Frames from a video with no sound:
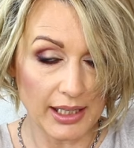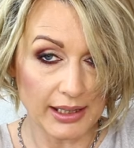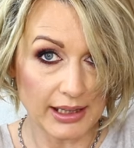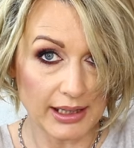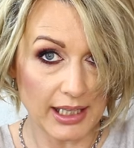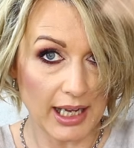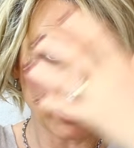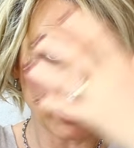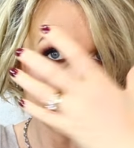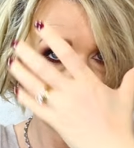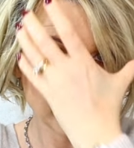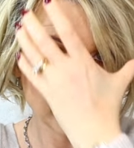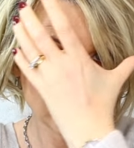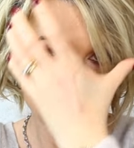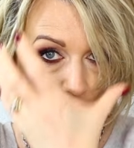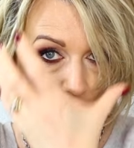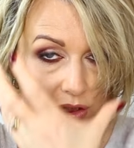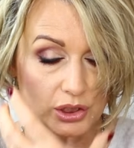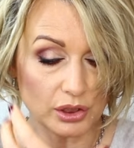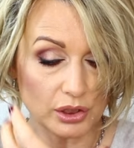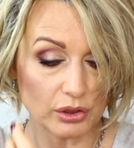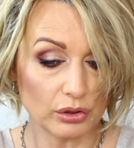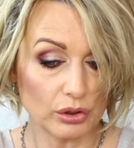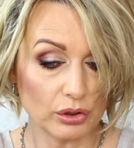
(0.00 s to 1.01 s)
nice
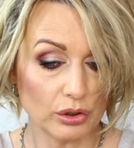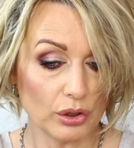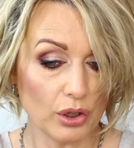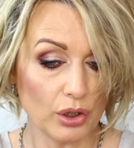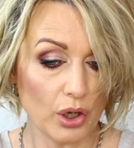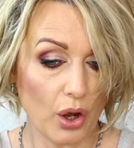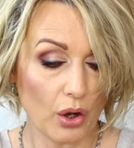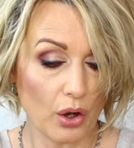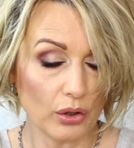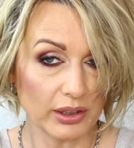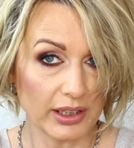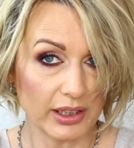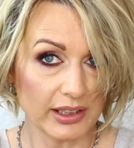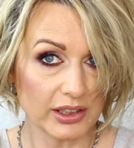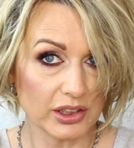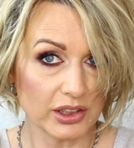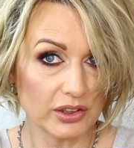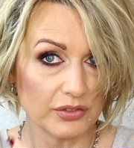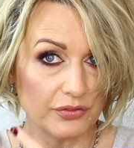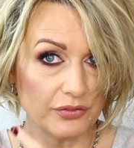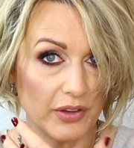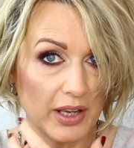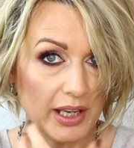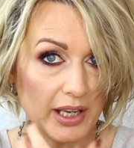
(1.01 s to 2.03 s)

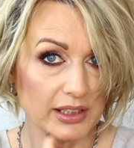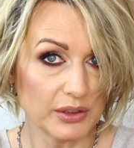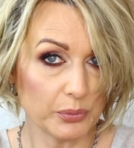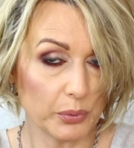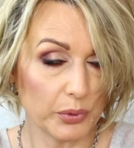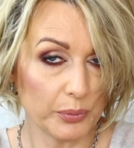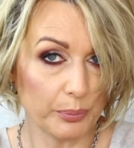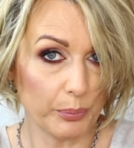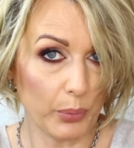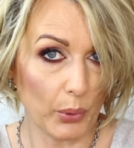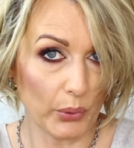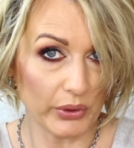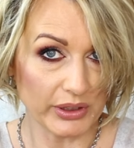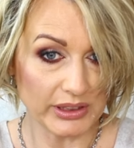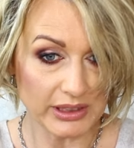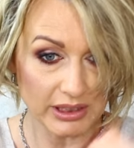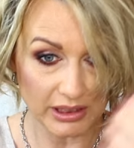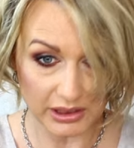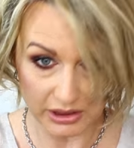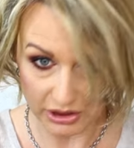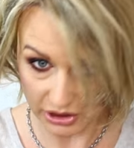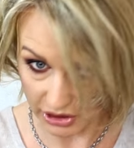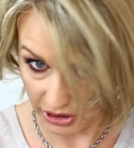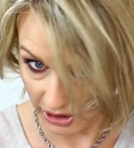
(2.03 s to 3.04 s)
longish face with
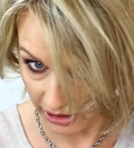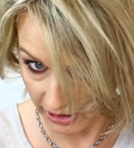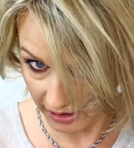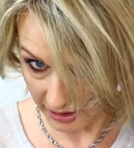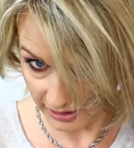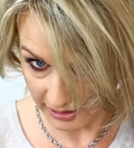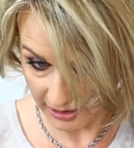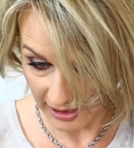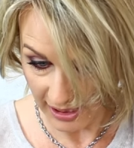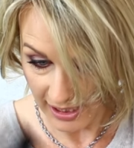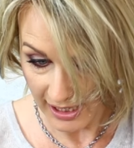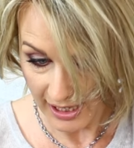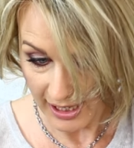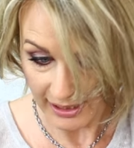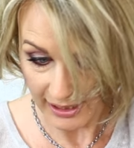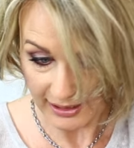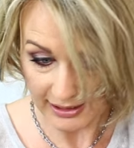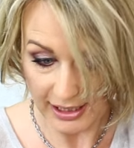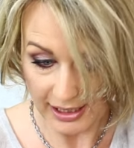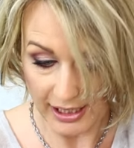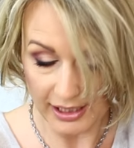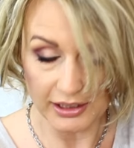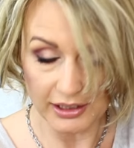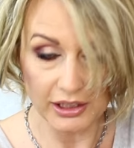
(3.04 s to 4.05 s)
pointed chin
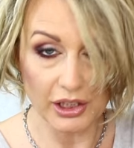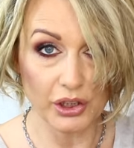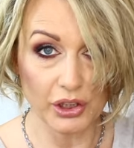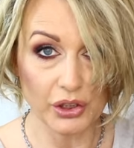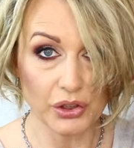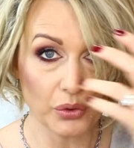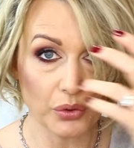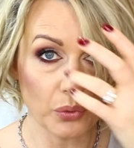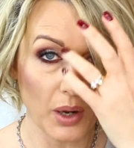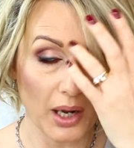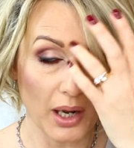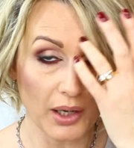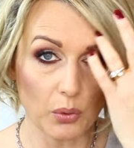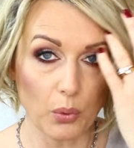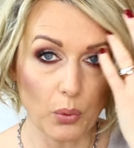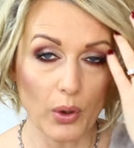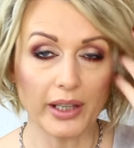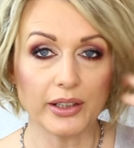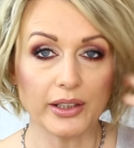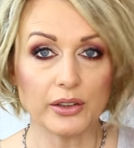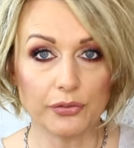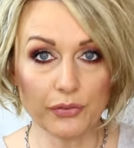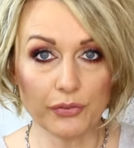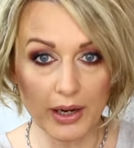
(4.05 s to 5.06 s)
then you are
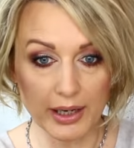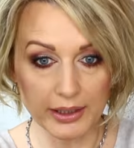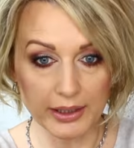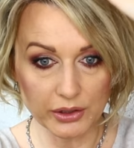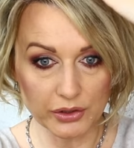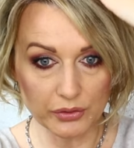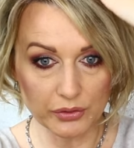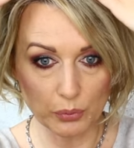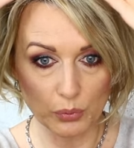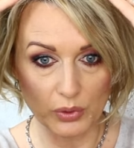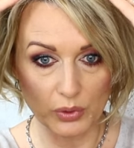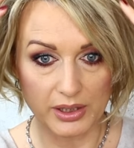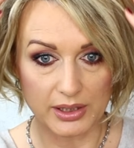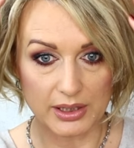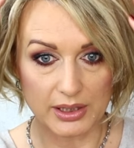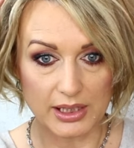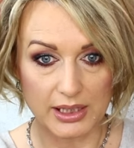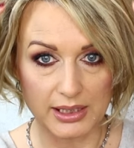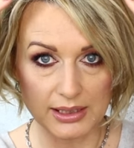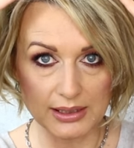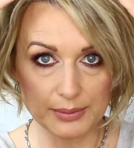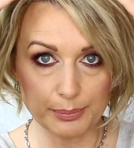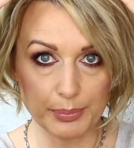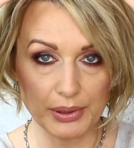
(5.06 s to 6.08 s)
quite fine with
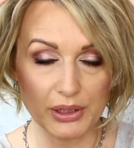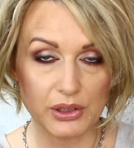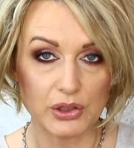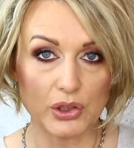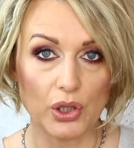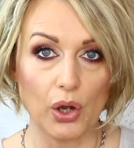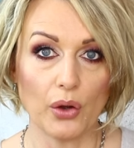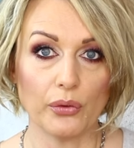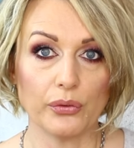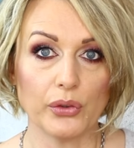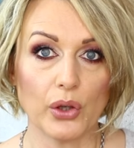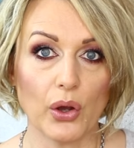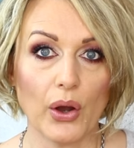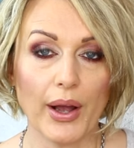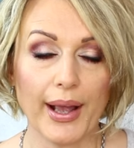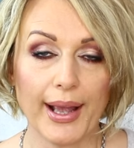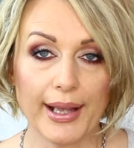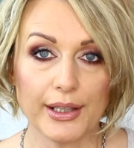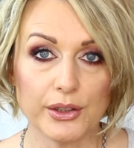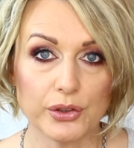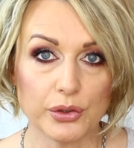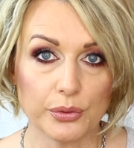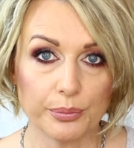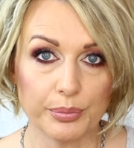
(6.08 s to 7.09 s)
this bit of your
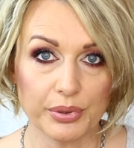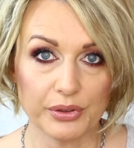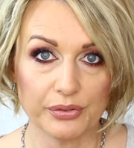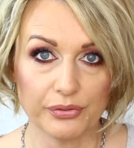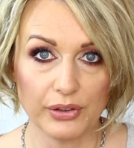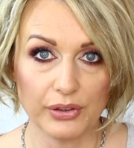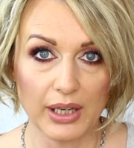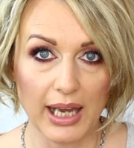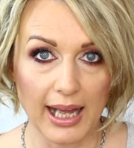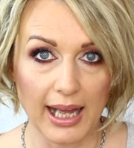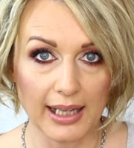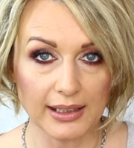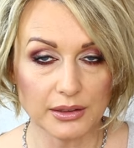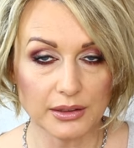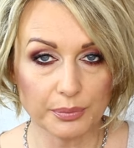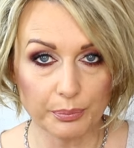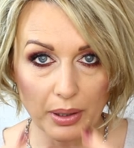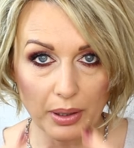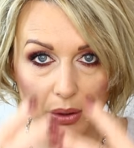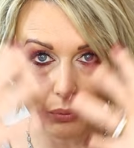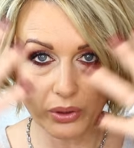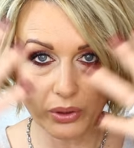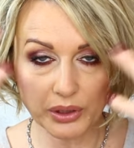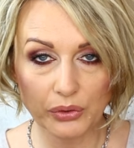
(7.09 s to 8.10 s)
hair to be flat
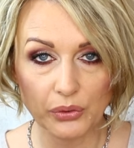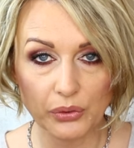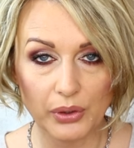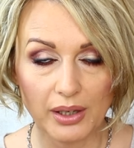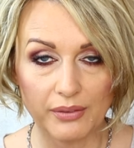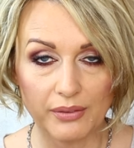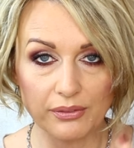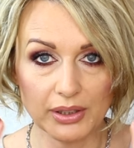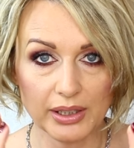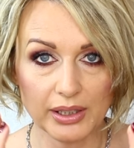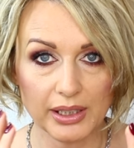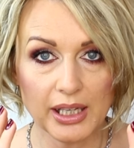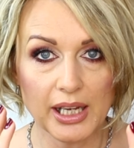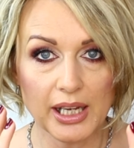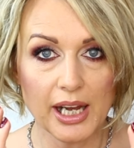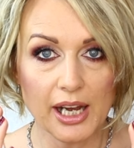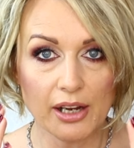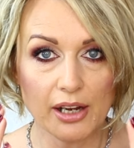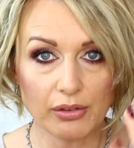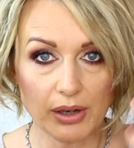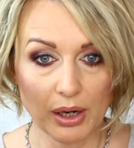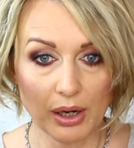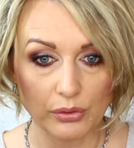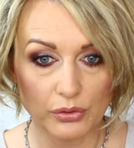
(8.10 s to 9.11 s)
but when you have a
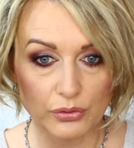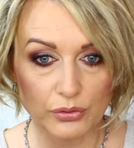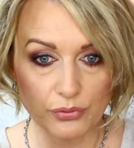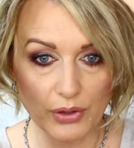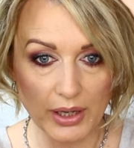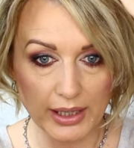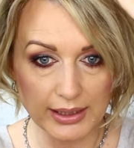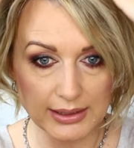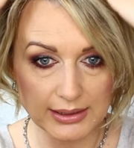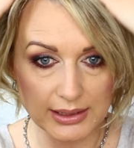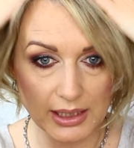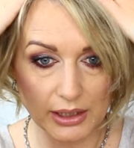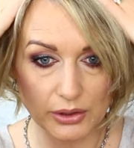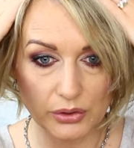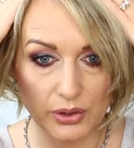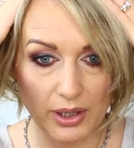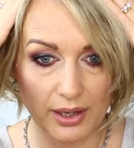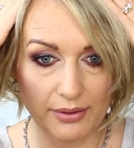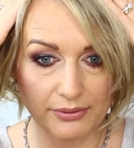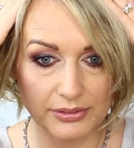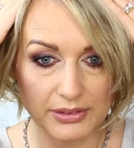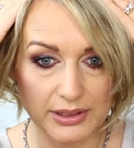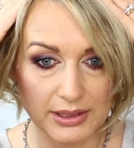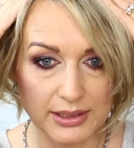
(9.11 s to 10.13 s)
round face and you
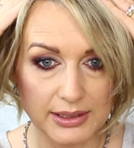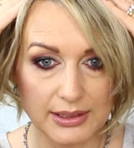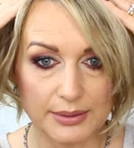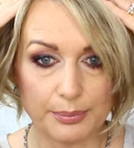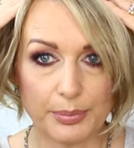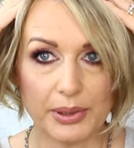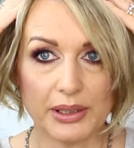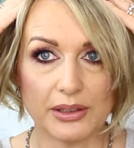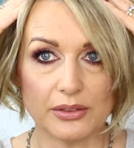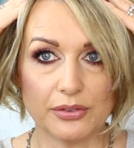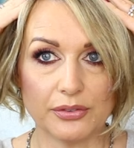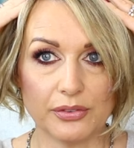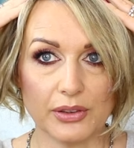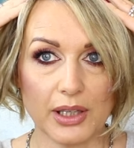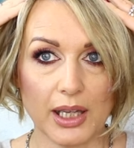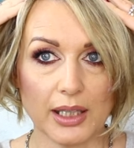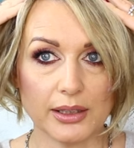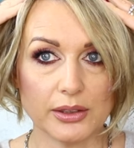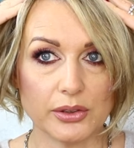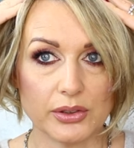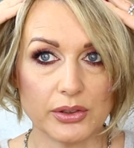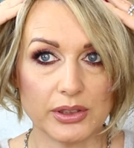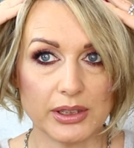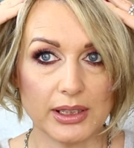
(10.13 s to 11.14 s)
have this bit
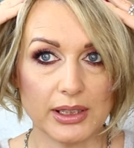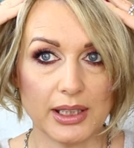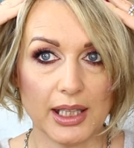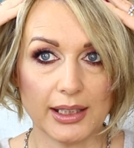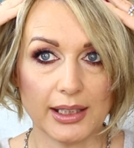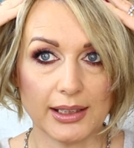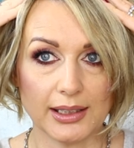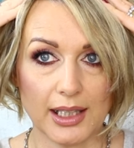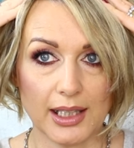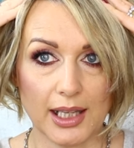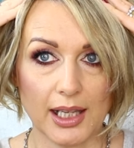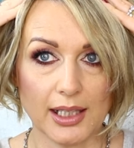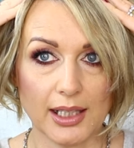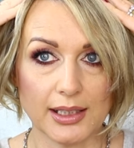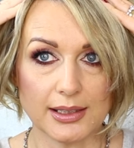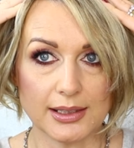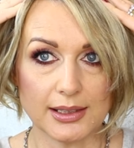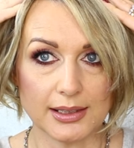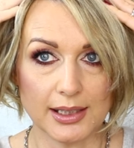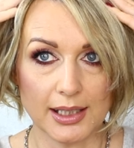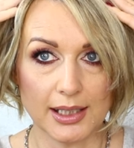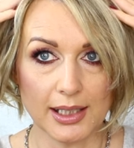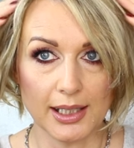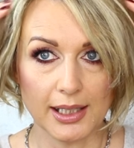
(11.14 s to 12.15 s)
flat you see like
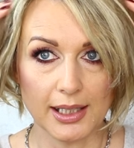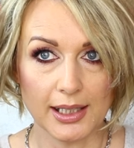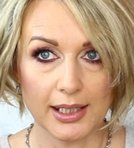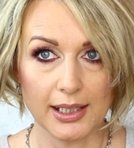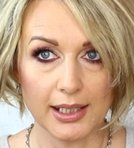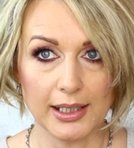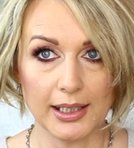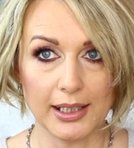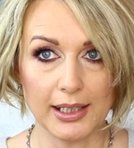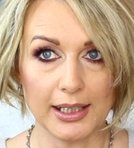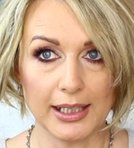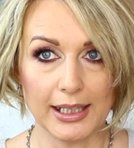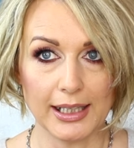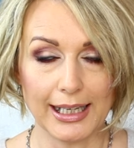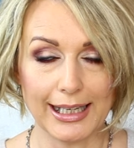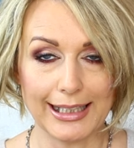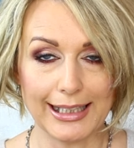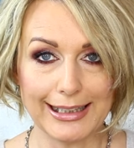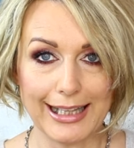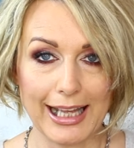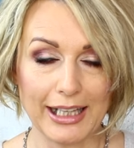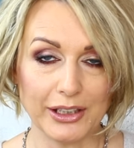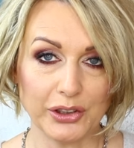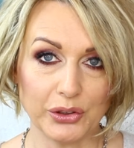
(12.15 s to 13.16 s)
this
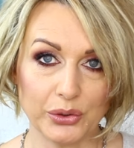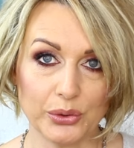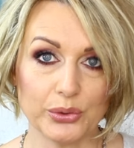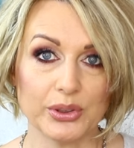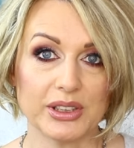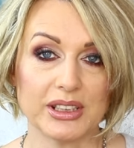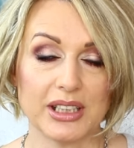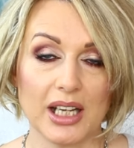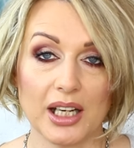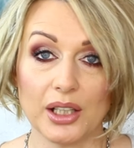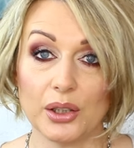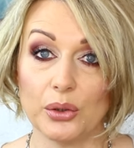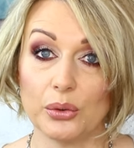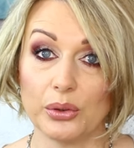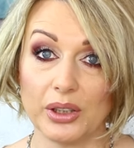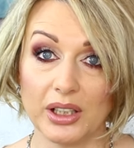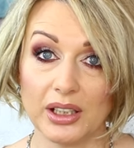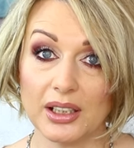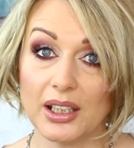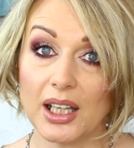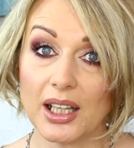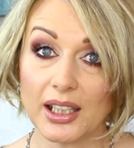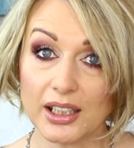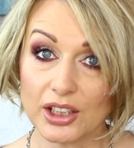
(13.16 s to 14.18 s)
then you start
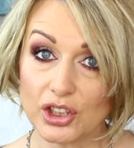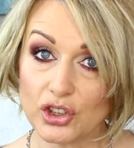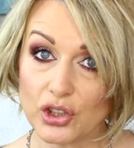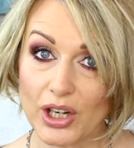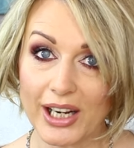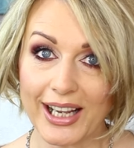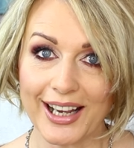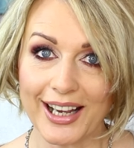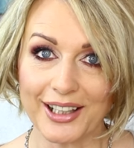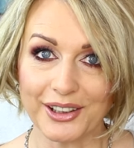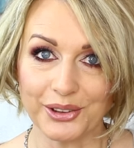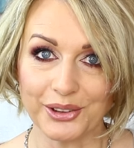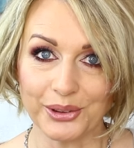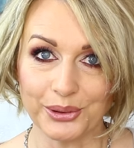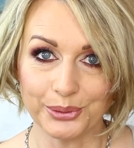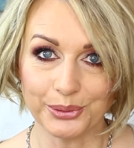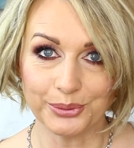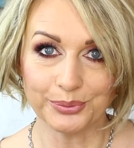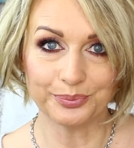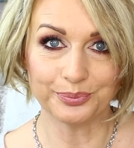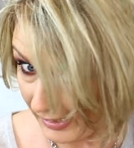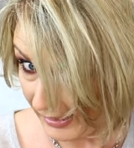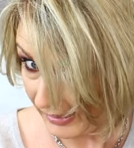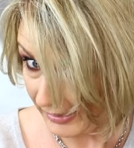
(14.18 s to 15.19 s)
looking like a triangle
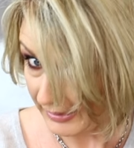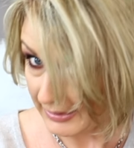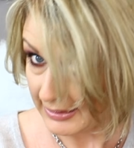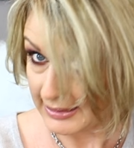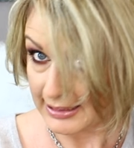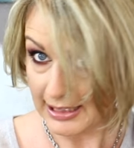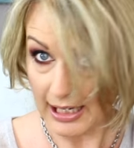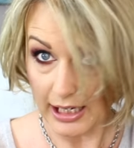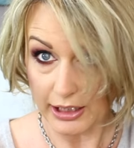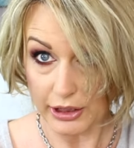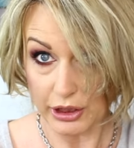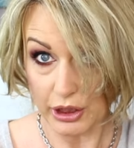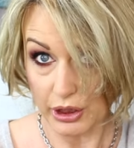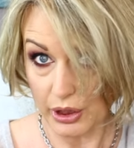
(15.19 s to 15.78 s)
and I